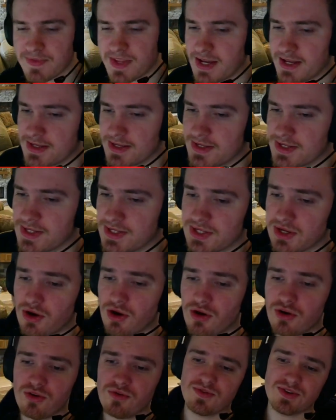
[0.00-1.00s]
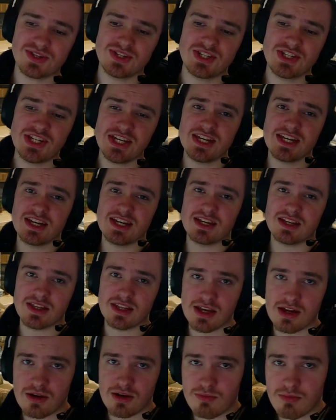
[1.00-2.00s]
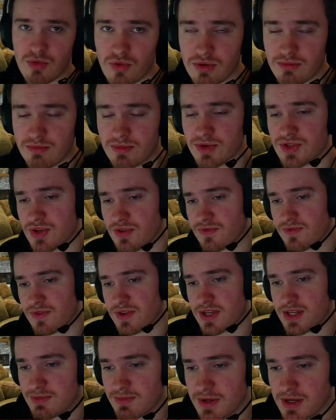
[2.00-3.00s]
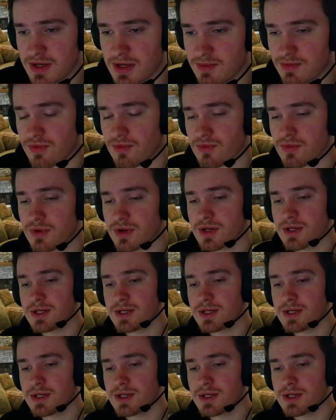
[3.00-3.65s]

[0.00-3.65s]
and overseeing the appointments of these people,